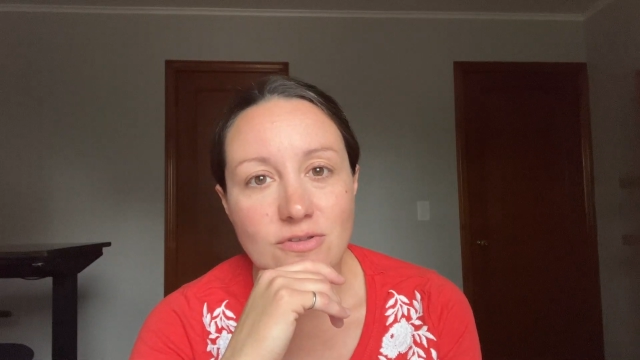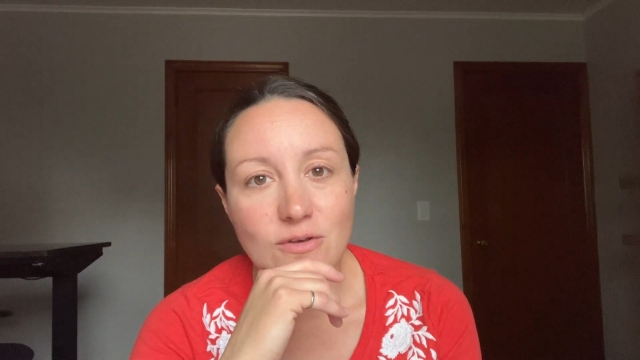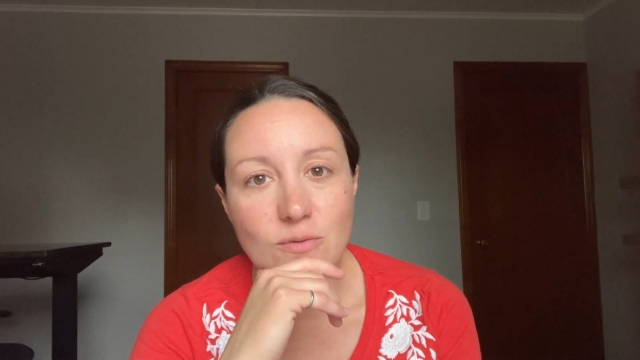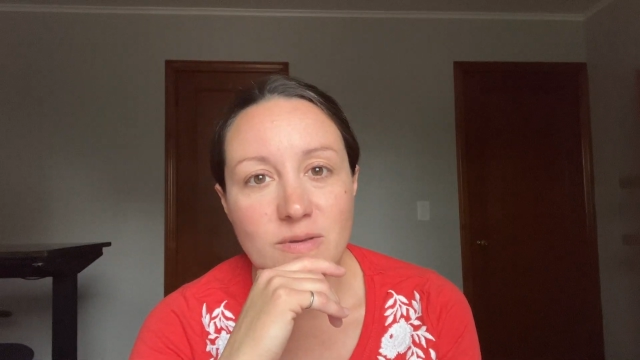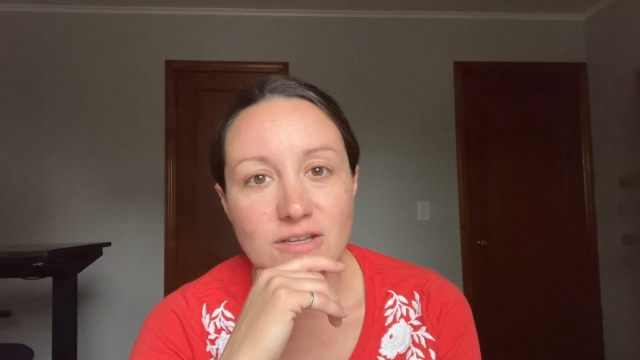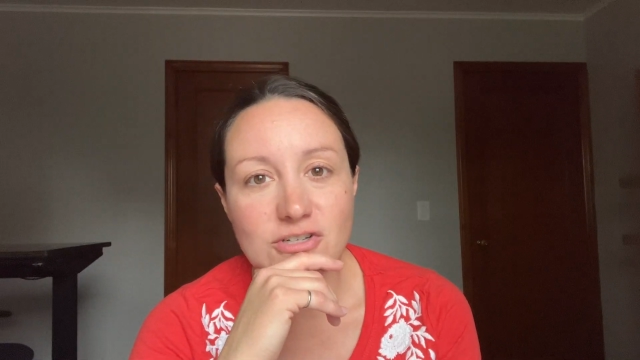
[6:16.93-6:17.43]
think
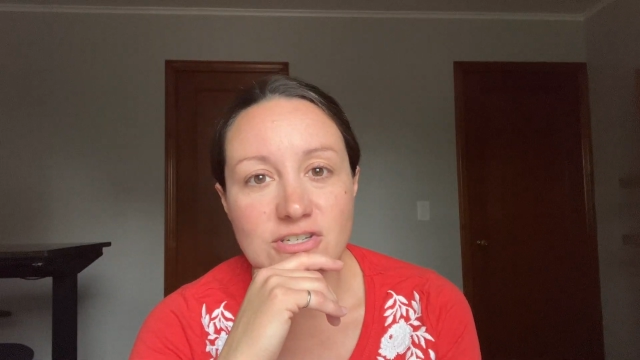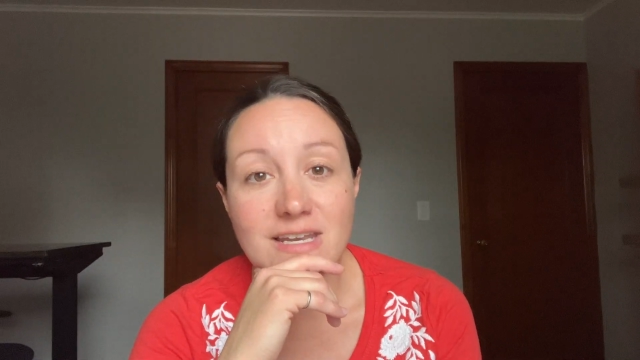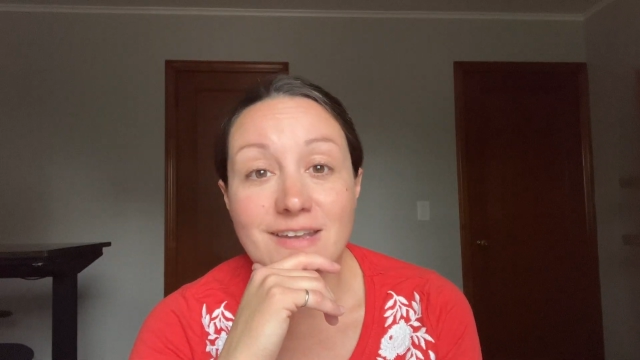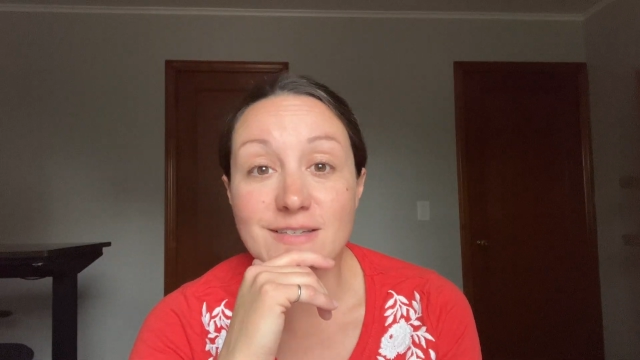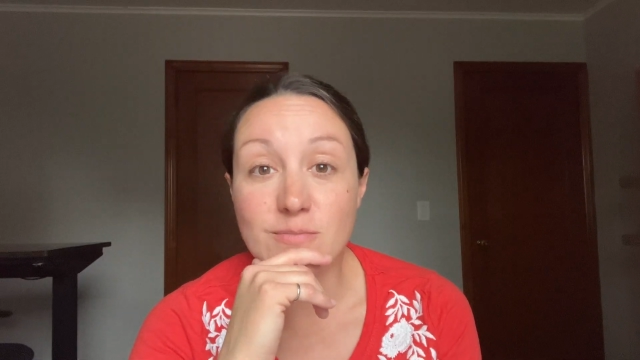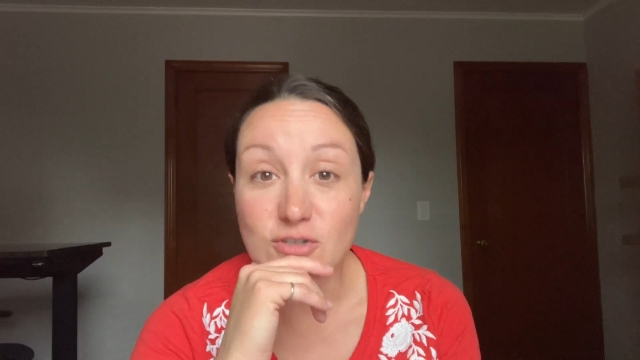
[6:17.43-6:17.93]
would be interested,
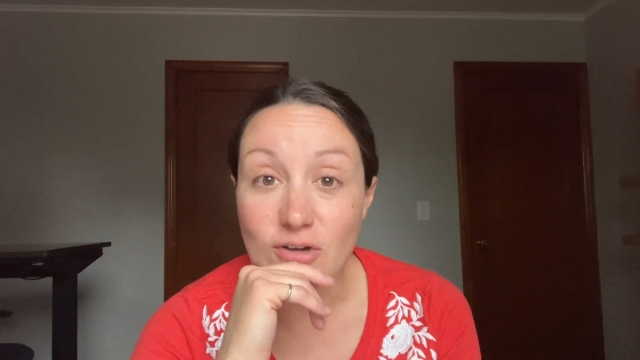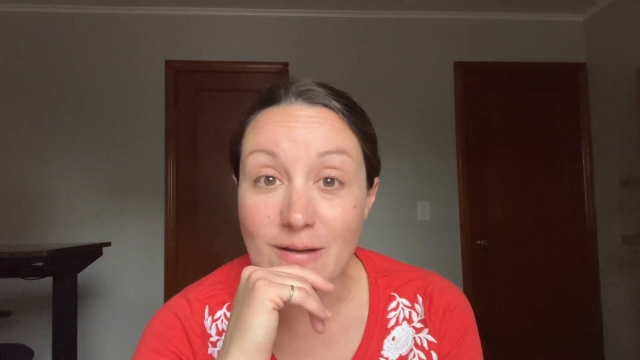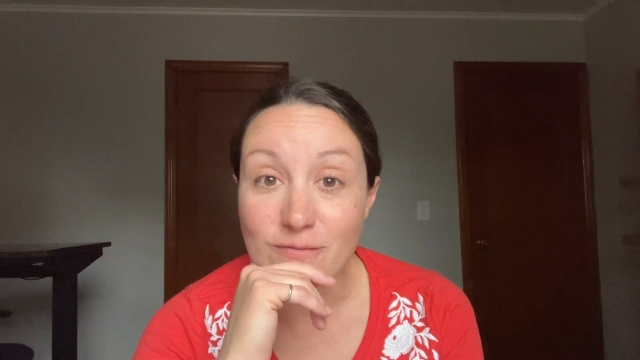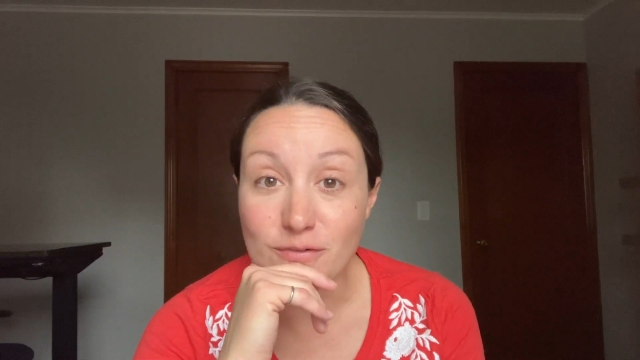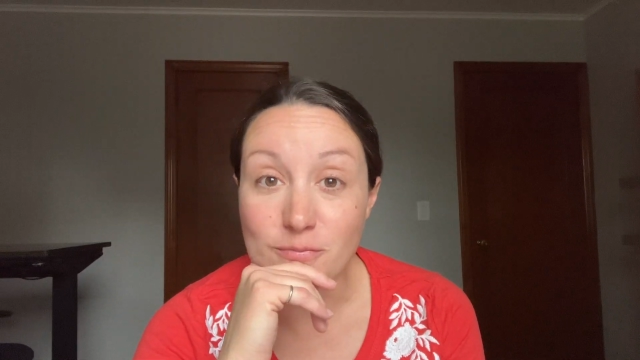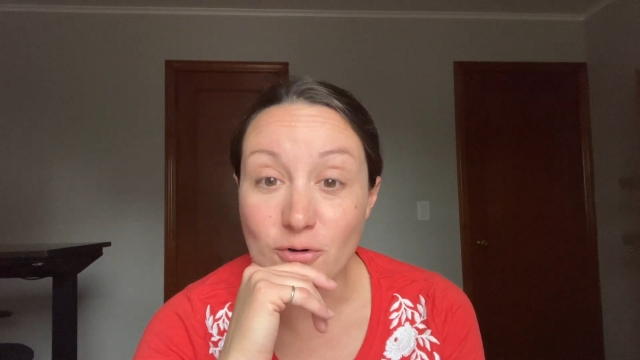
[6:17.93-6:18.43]
and
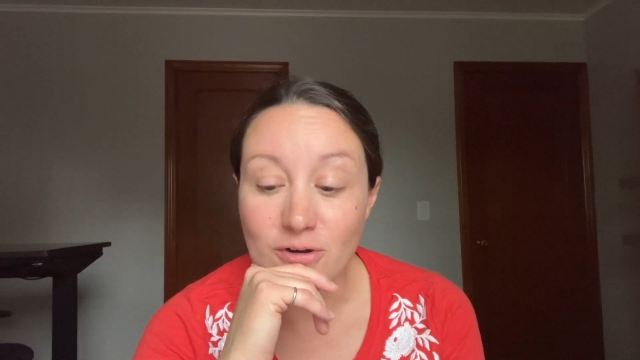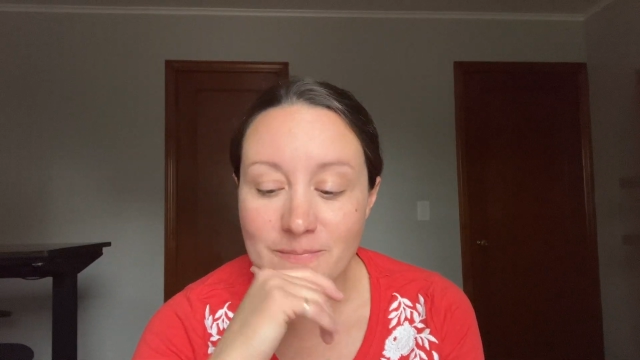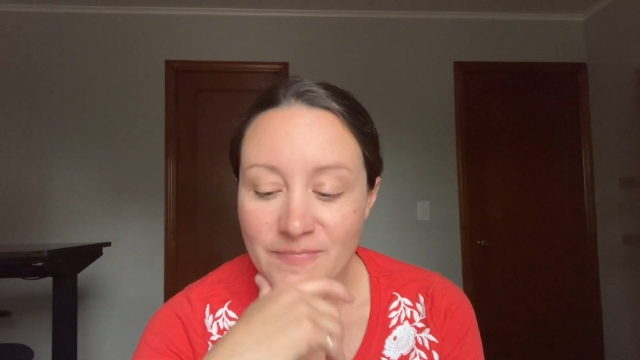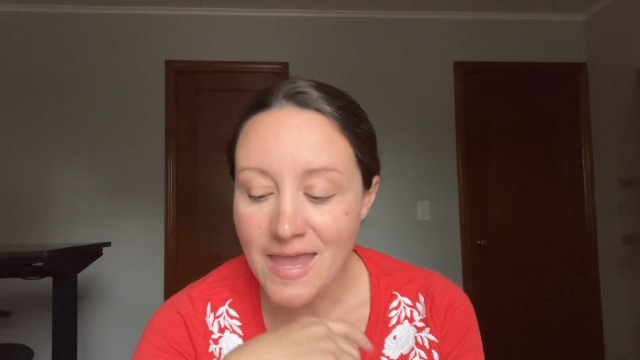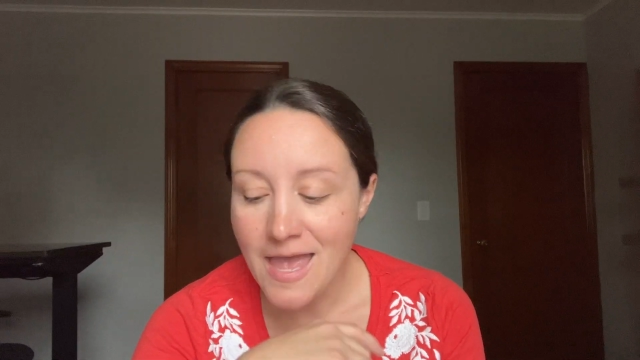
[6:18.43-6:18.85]
subscribe for more.